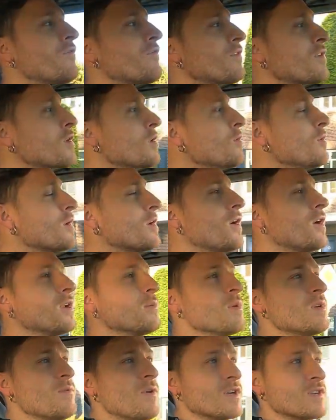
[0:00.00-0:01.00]
Fuel
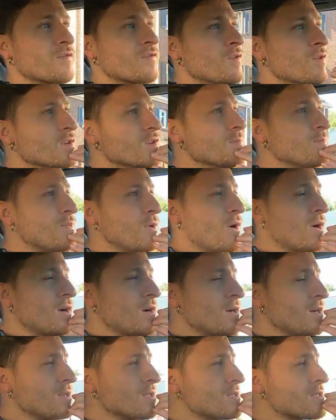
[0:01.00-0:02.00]
economy was
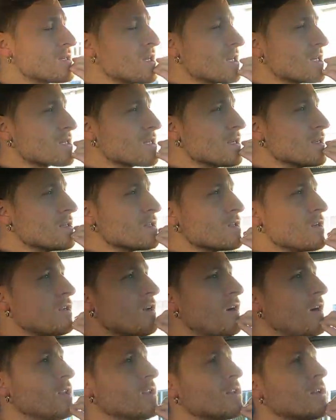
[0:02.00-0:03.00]
13.6 liters on
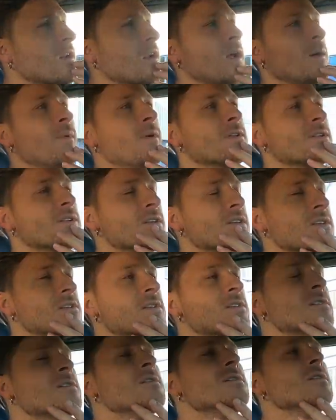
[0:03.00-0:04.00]
100
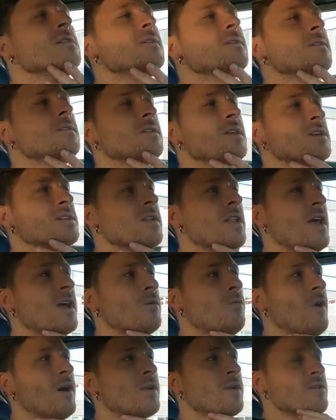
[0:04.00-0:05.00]
kilometers. That's
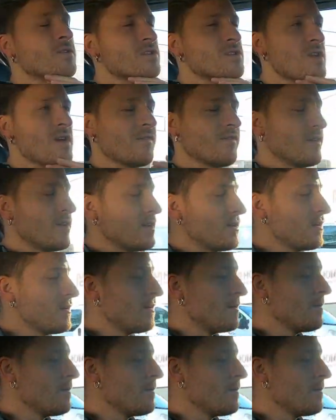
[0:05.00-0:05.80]
like 1 on 7.